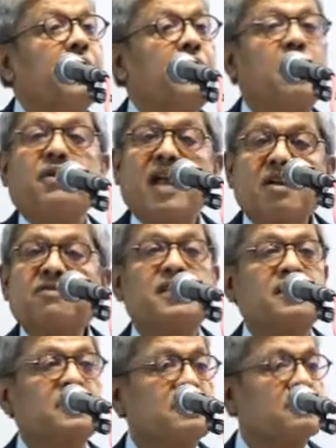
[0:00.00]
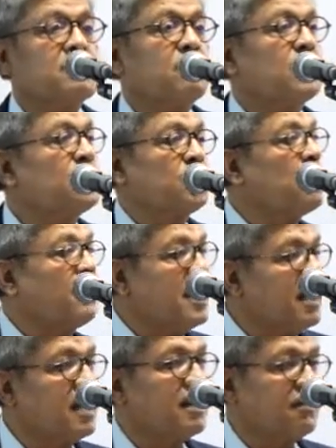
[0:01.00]
Now, none of this was true of
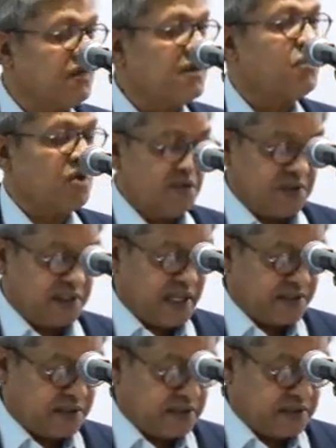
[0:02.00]
India when Modi was elected.